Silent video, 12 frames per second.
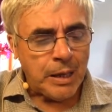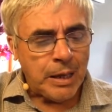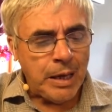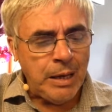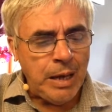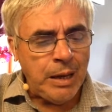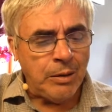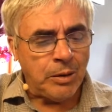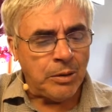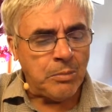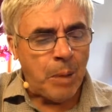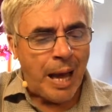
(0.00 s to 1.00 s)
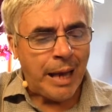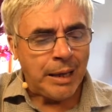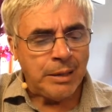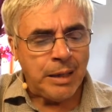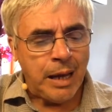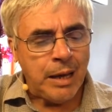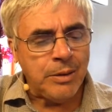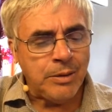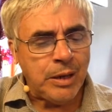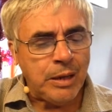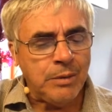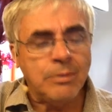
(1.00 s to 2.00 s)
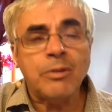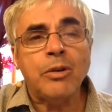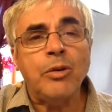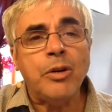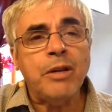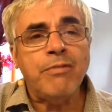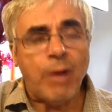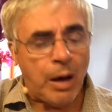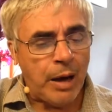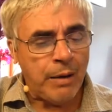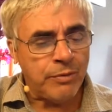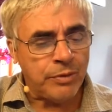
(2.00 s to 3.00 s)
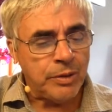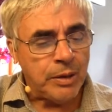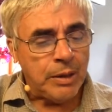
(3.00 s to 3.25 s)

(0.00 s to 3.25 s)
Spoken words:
In England, back in the 1835s,